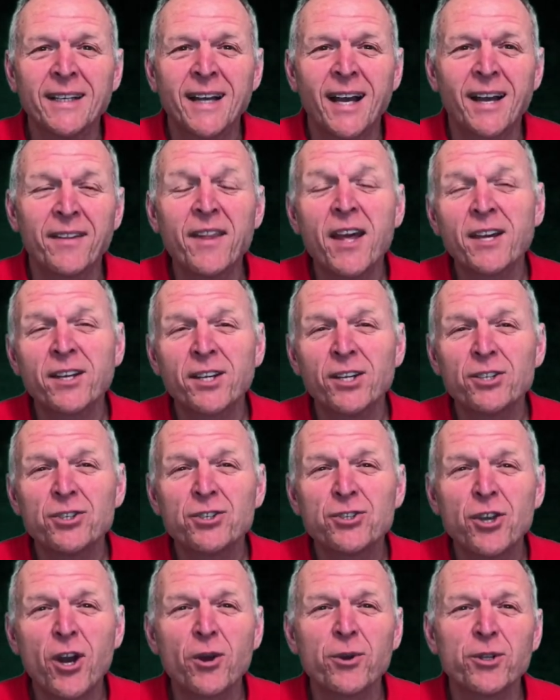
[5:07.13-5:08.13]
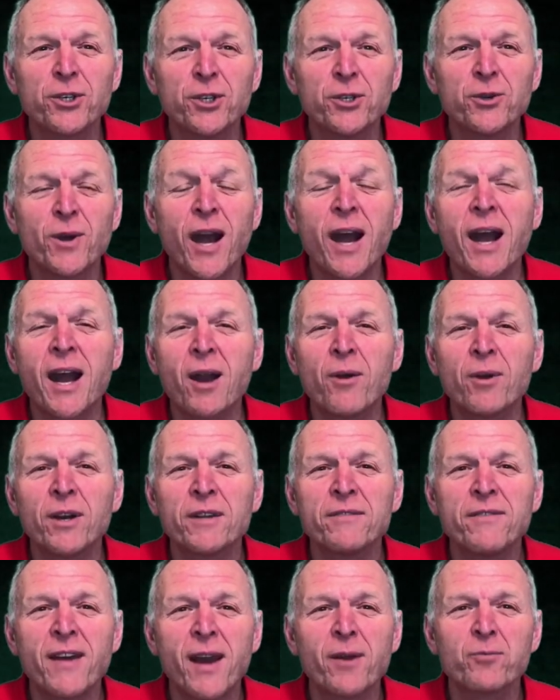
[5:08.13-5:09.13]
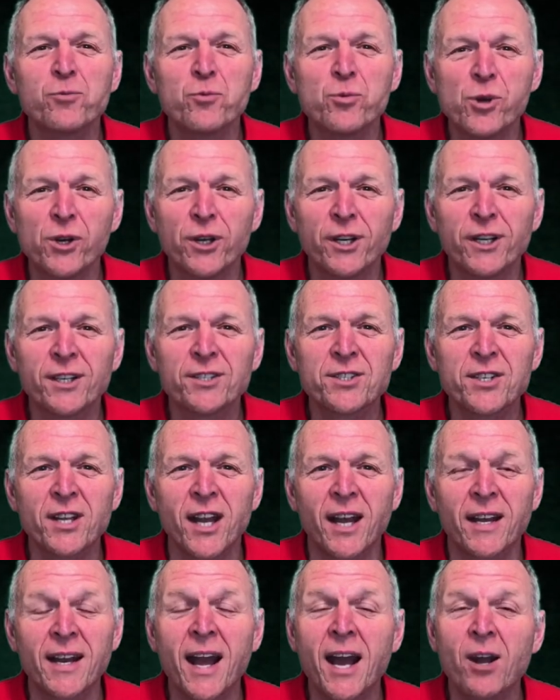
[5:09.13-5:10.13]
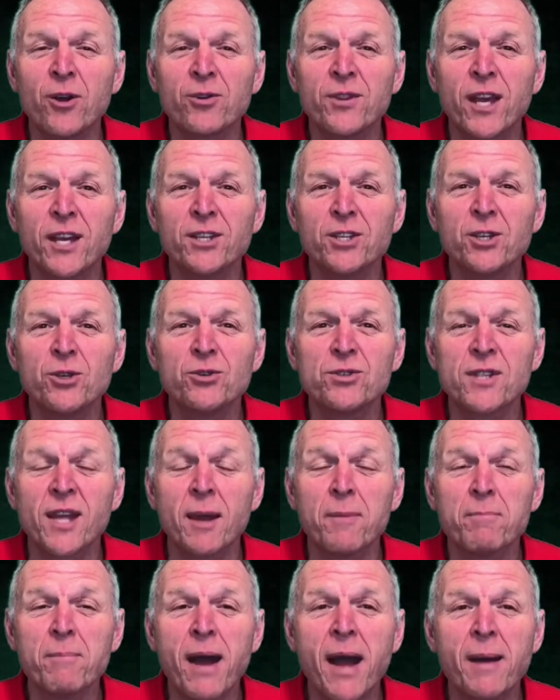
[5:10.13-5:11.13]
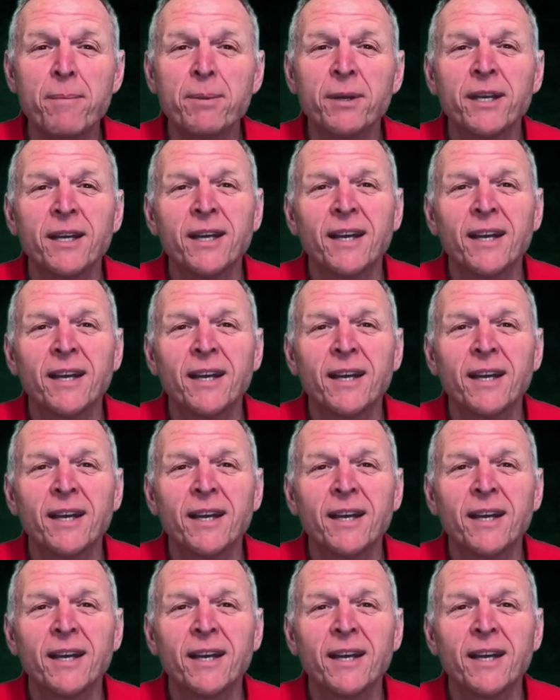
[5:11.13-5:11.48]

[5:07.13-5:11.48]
and they're going to show you how an event works and how they use their map